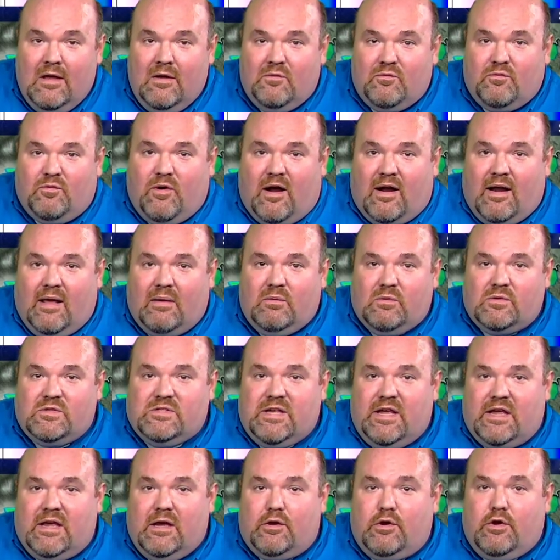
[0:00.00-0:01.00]
Friday, we'll
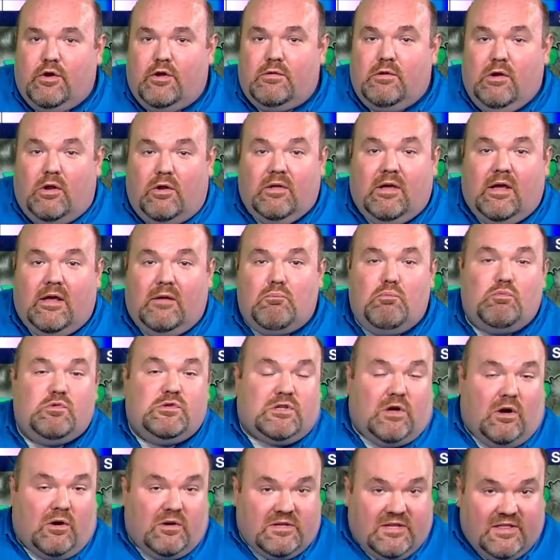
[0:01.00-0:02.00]
see a good-looking
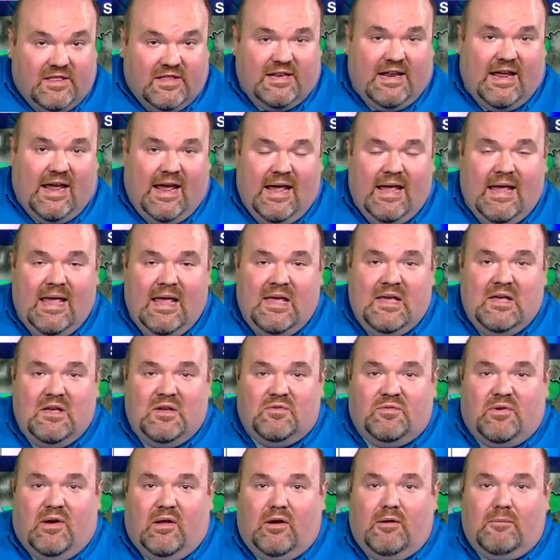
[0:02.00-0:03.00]
start to the day,
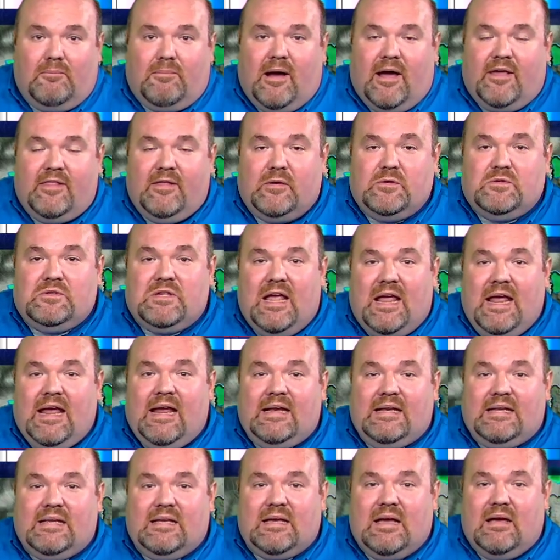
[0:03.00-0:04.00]
followed by those
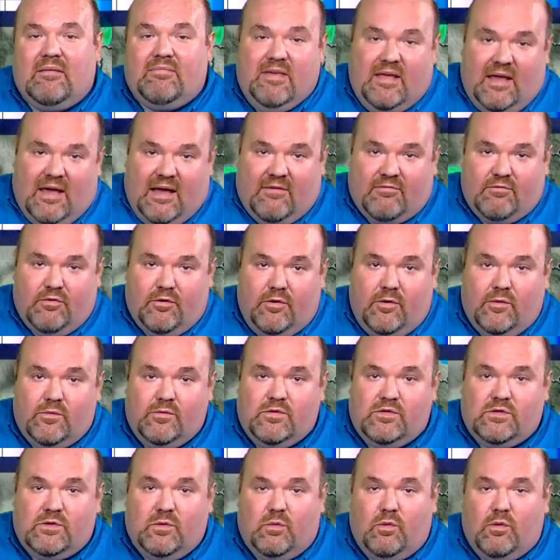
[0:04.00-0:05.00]
heat of the afternoon
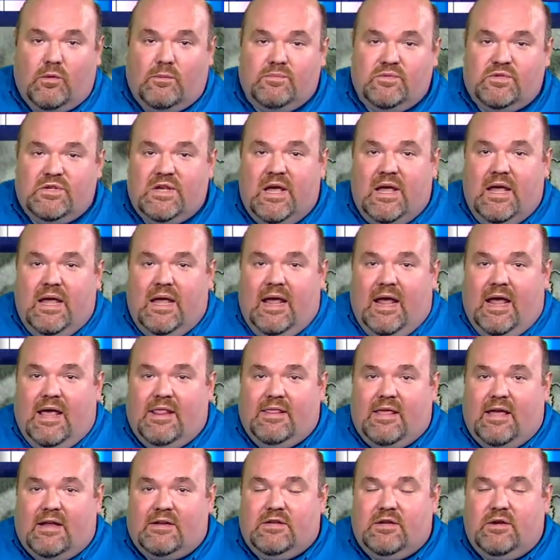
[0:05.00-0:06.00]
storms,
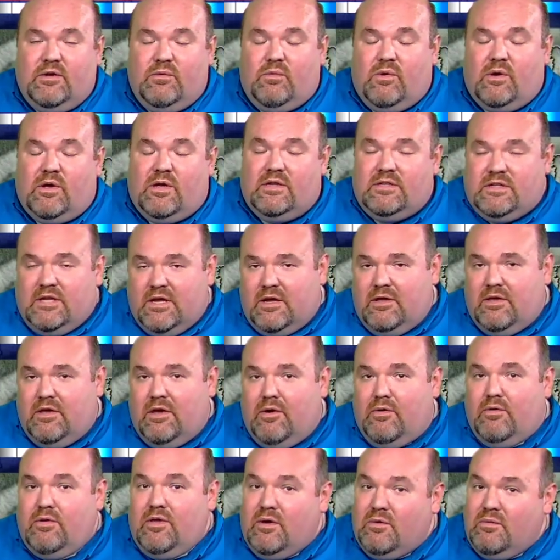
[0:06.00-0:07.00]
and that too will
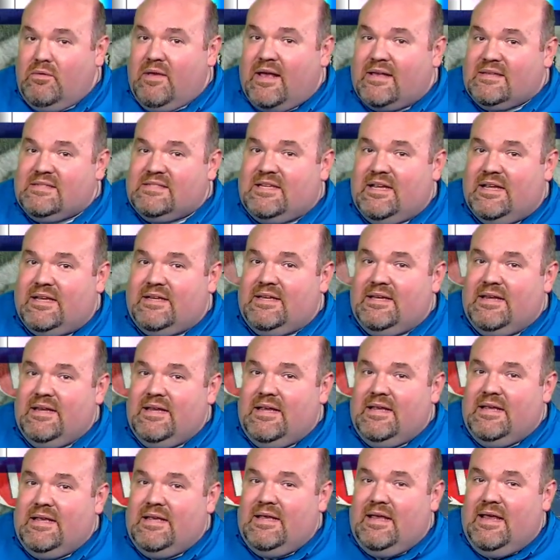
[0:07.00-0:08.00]
continue, you guessed it,
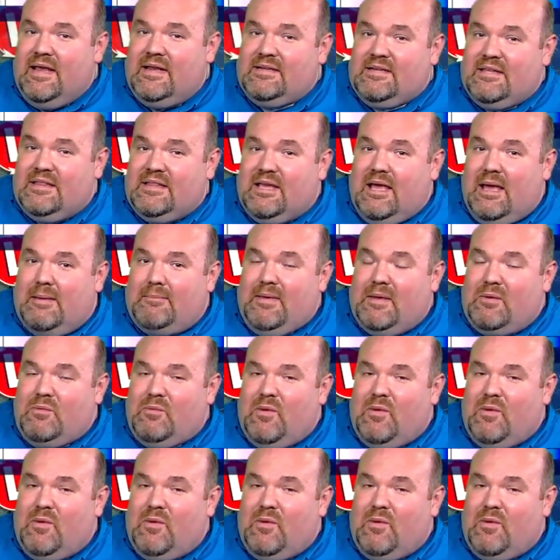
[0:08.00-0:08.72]
into the coming